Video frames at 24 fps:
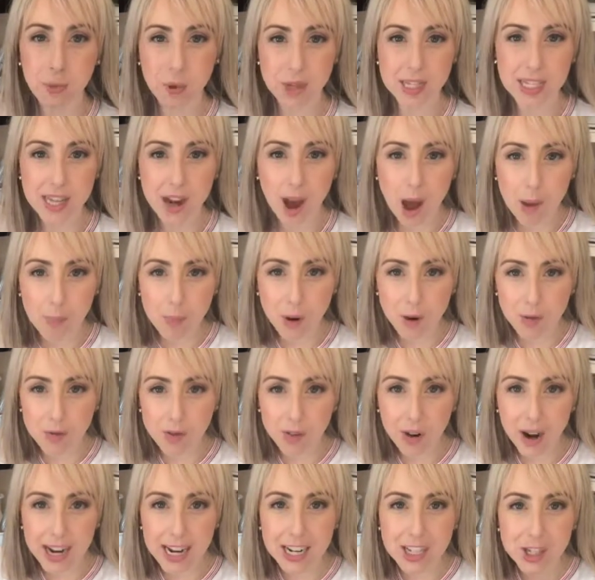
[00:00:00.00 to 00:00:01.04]
was not
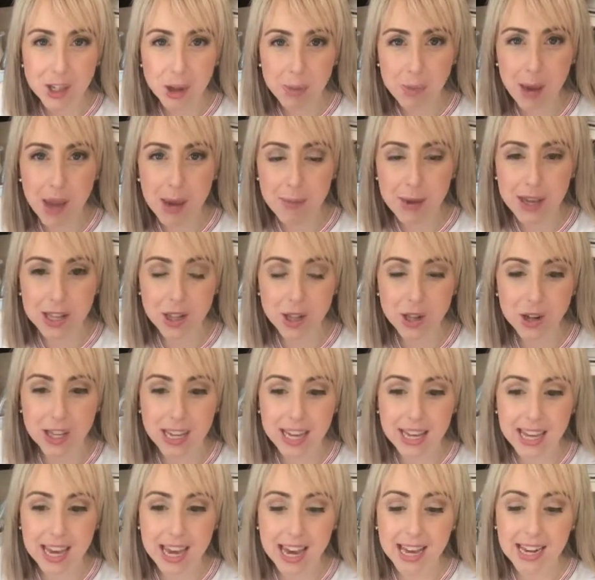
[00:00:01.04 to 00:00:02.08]
perforated, so maybe look
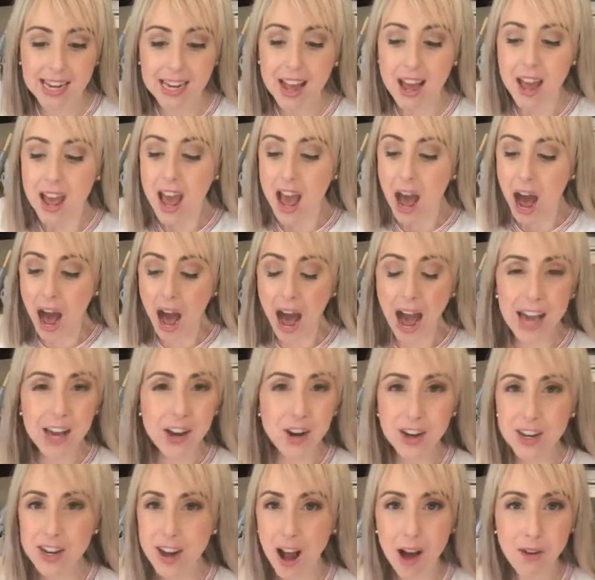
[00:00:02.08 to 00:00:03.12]
again. I
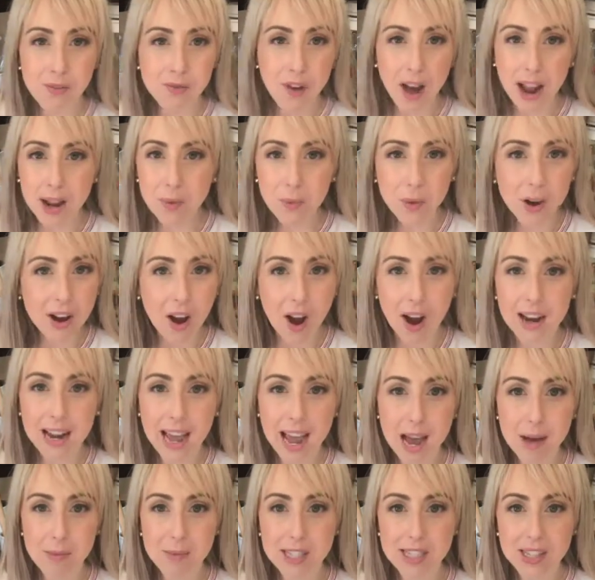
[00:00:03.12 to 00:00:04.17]
could not find one on
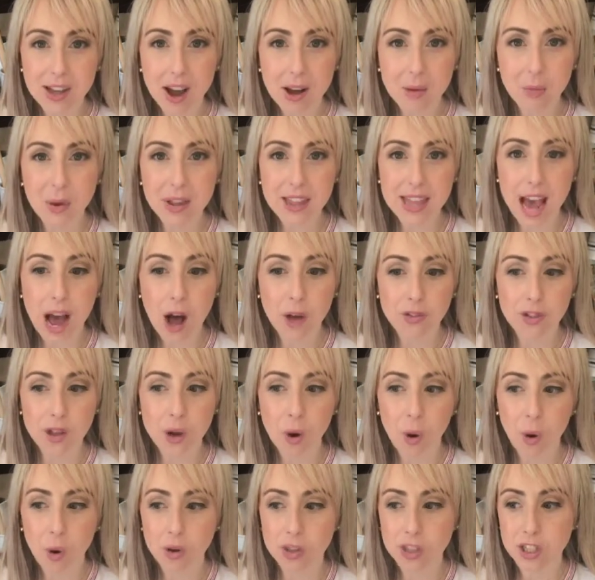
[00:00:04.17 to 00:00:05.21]
Amazon without the
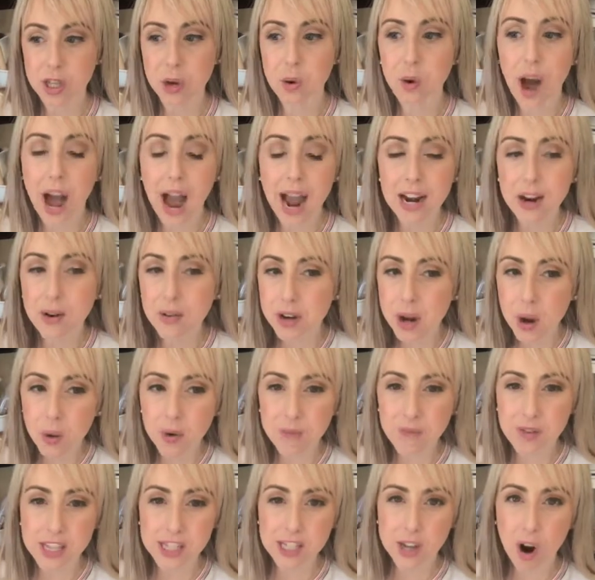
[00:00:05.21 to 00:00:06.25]
holes, so I don't know
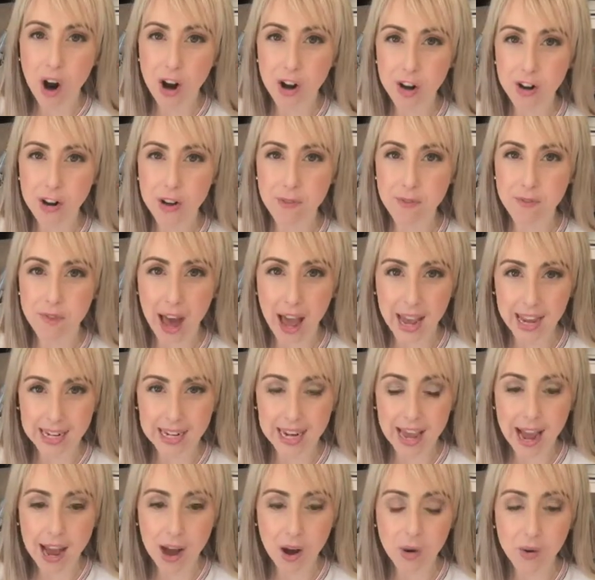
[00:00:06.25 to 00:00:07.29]
if it's harder to find
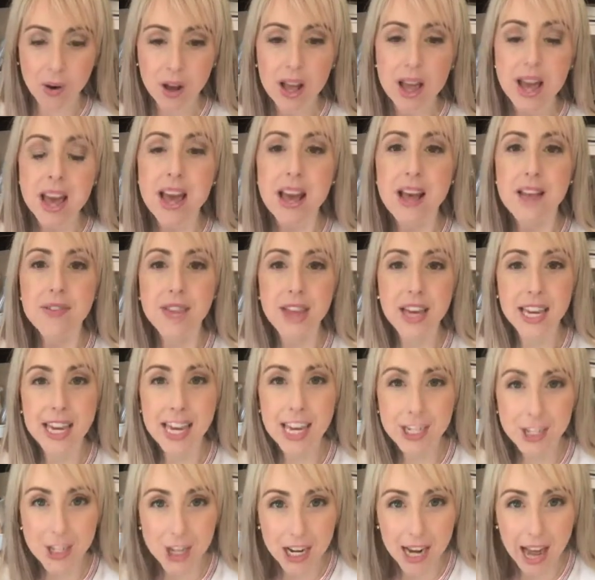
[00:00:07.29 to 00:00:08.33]
now. The
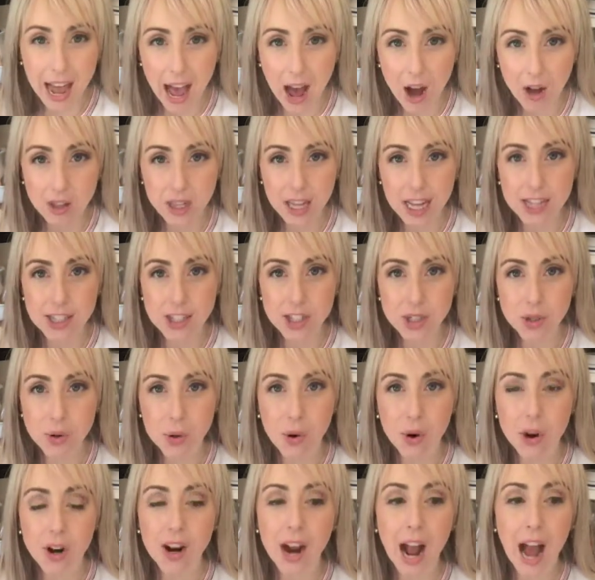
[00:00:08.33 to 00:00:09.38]
kitchen outlet
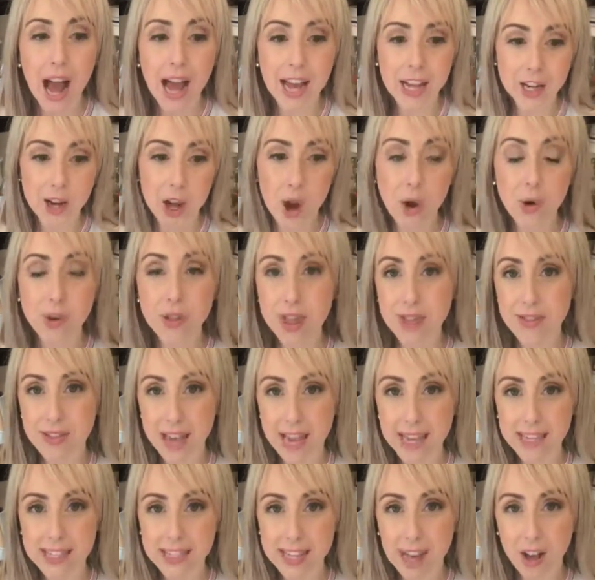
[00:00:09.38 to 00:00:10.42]
store, I know that
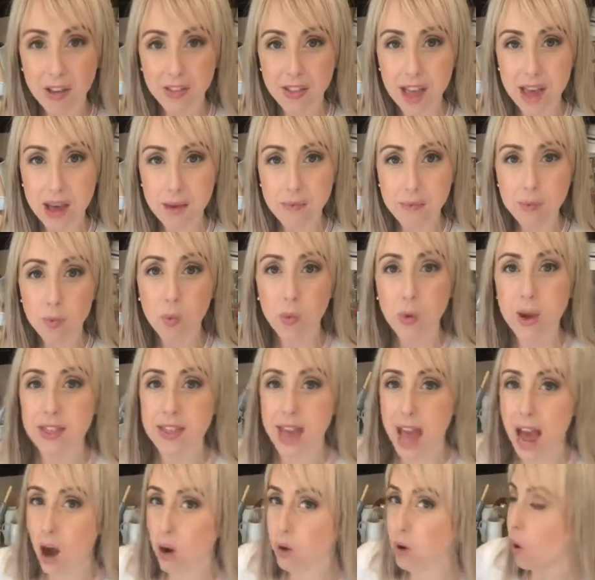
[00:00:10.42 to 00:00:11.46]
they sell them
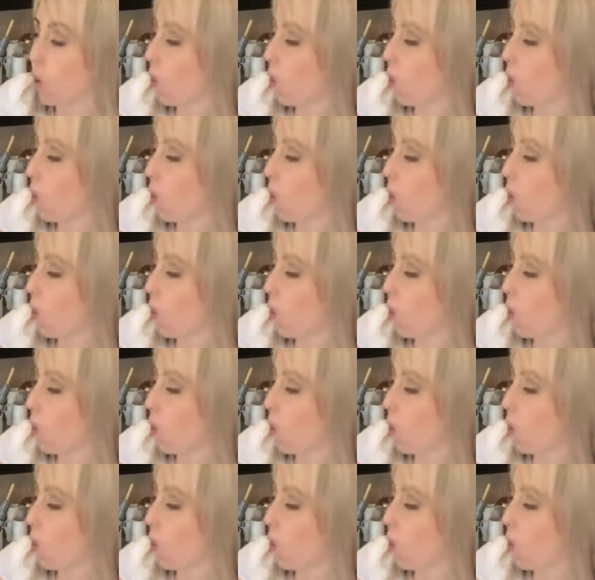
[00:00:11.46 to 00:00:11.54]
without